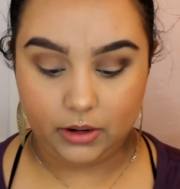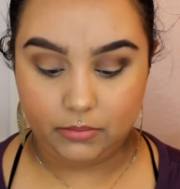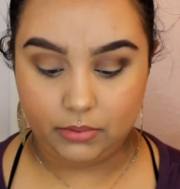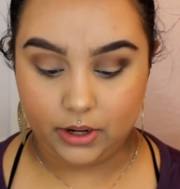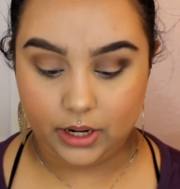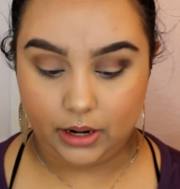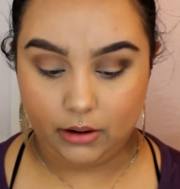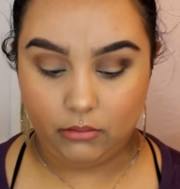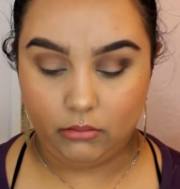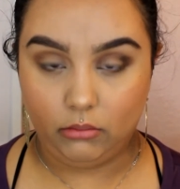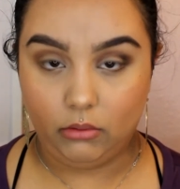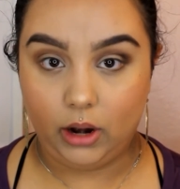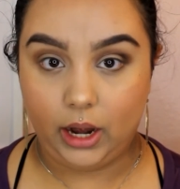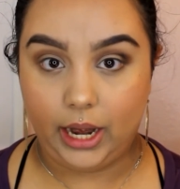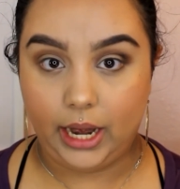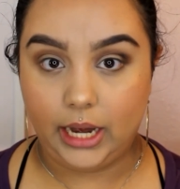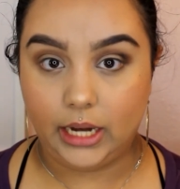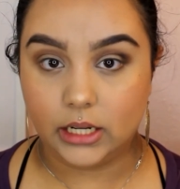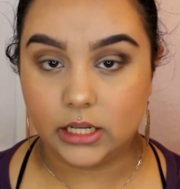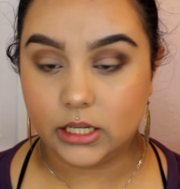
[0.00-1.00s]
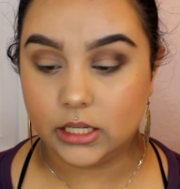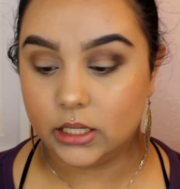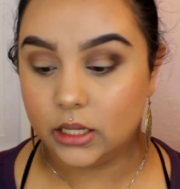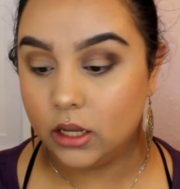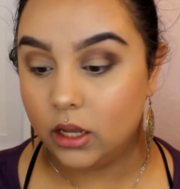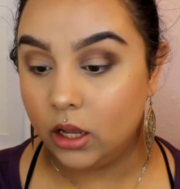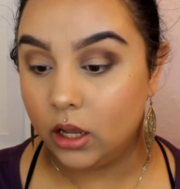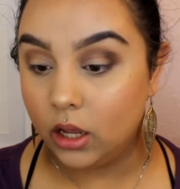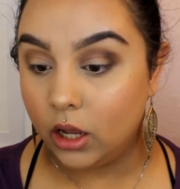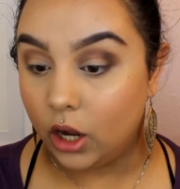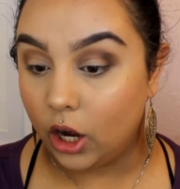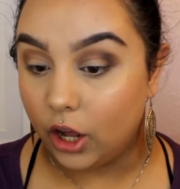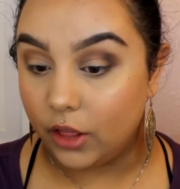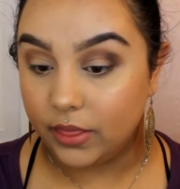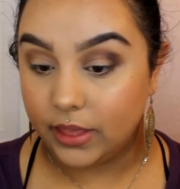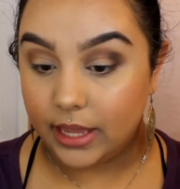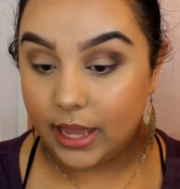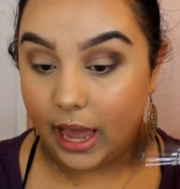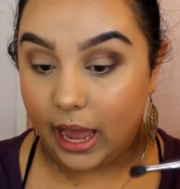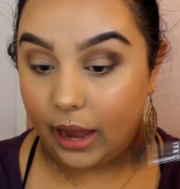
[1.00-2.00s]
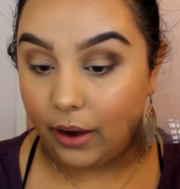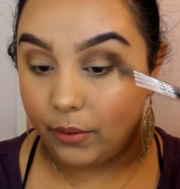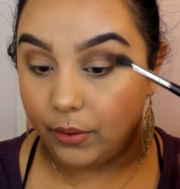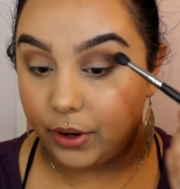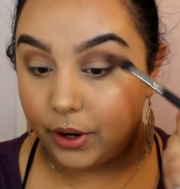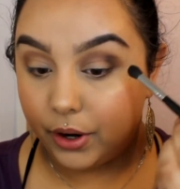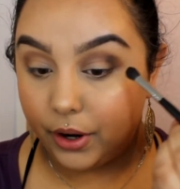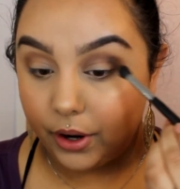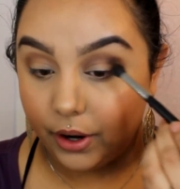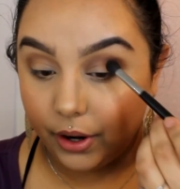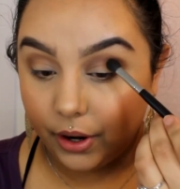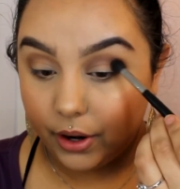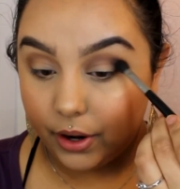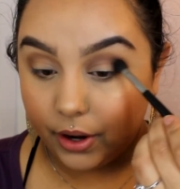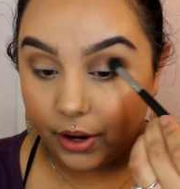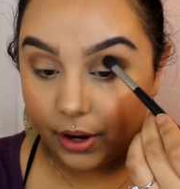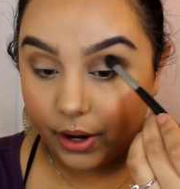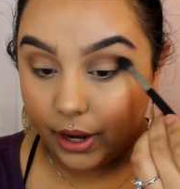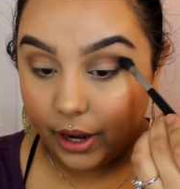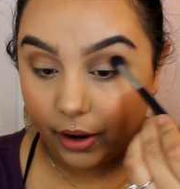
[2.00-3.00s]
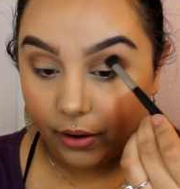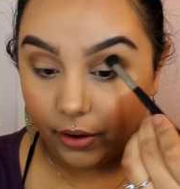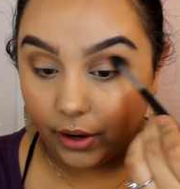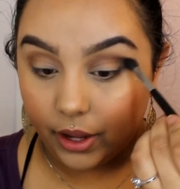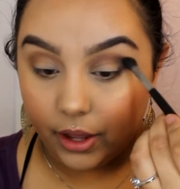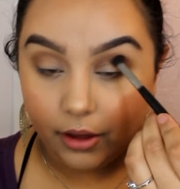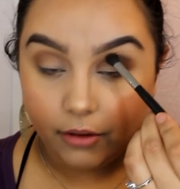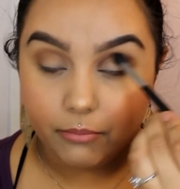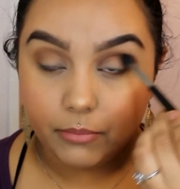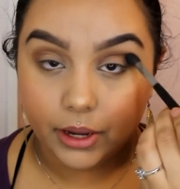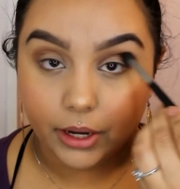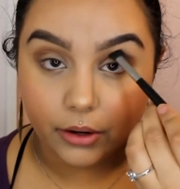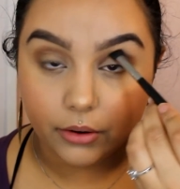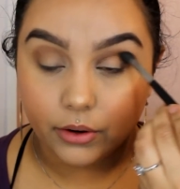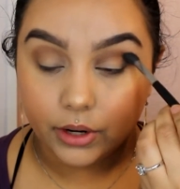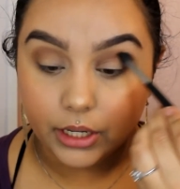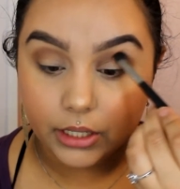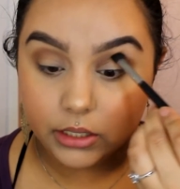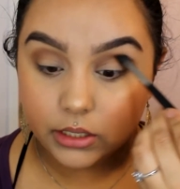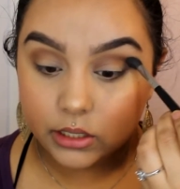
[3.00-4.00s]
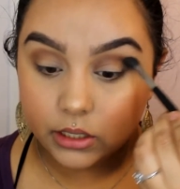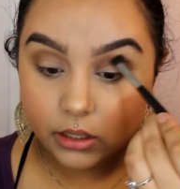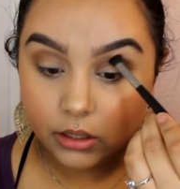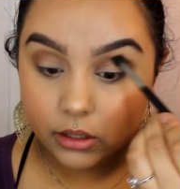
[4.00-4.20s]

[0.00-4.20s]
to put it right on the outer area of my crease.